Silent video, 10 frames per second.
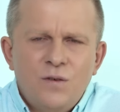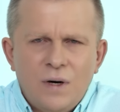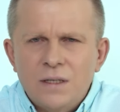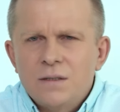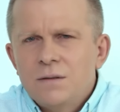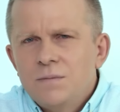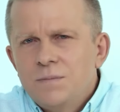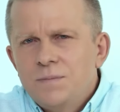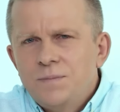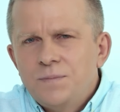fact
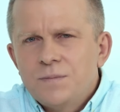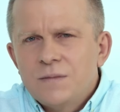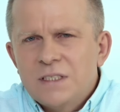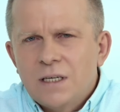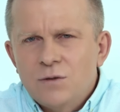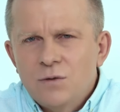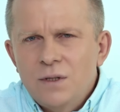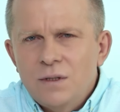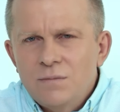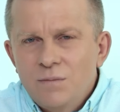
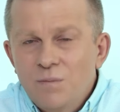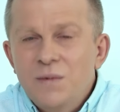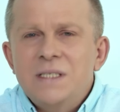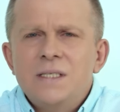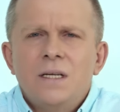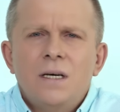which we know.